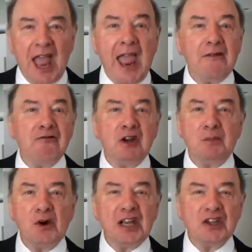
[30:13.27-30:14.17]

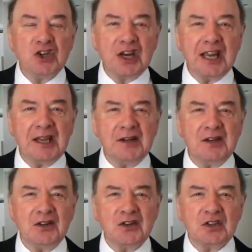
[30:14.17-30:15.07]
Everybody
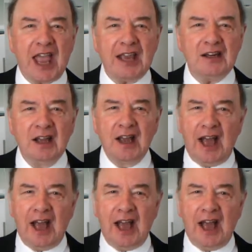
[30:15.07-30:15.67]
cheered and said,